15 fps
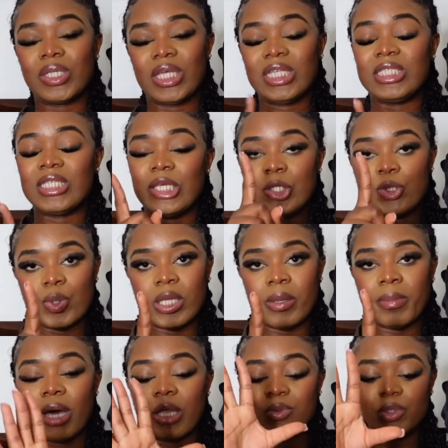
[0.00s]
instead of £20,
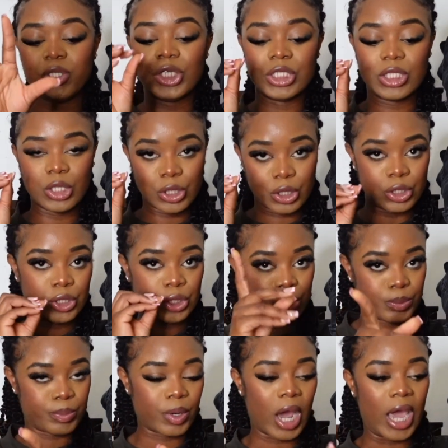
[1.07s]
which is a good,
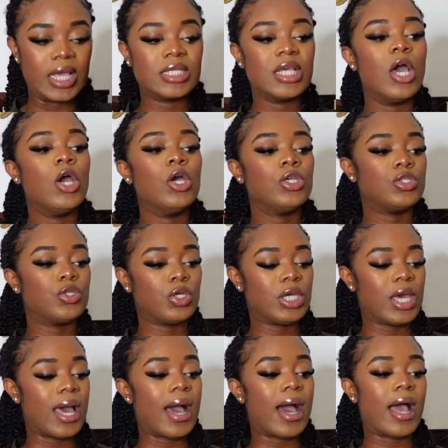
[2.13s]
good price. So
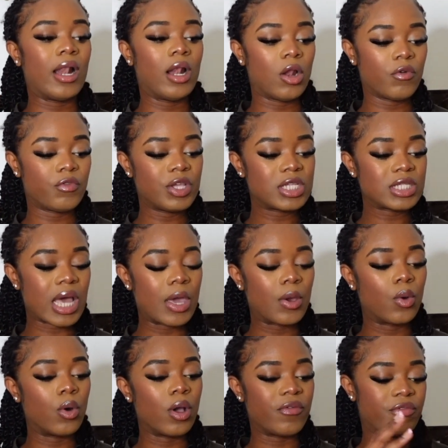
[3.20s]
yeah, I love the
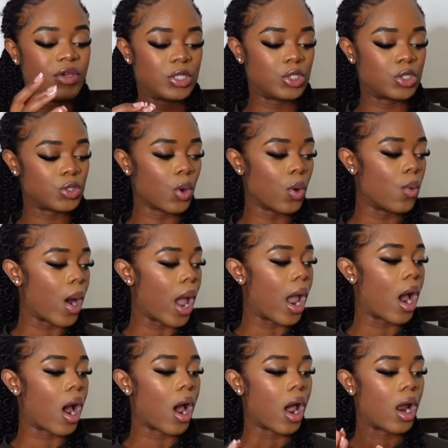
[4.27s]
style. It fits so
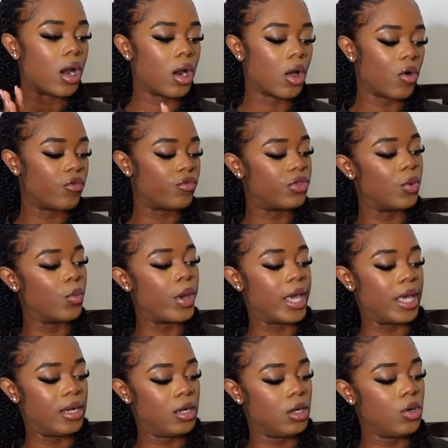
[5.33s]
well. I love the way
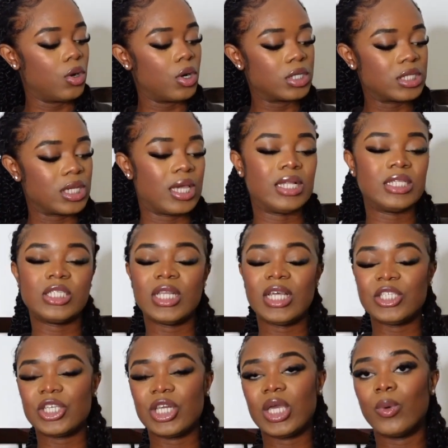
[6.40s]
it looks. It's
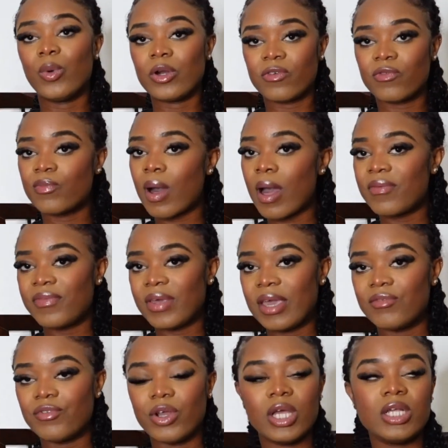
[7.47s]
literally one of my
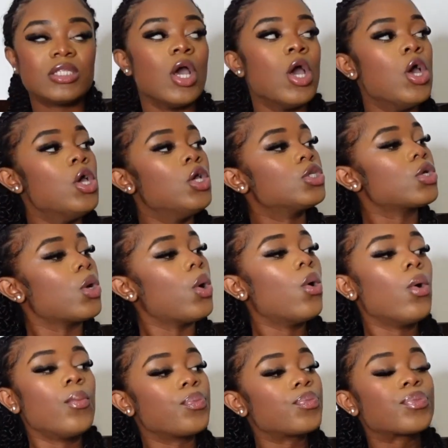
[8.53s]
favourite. So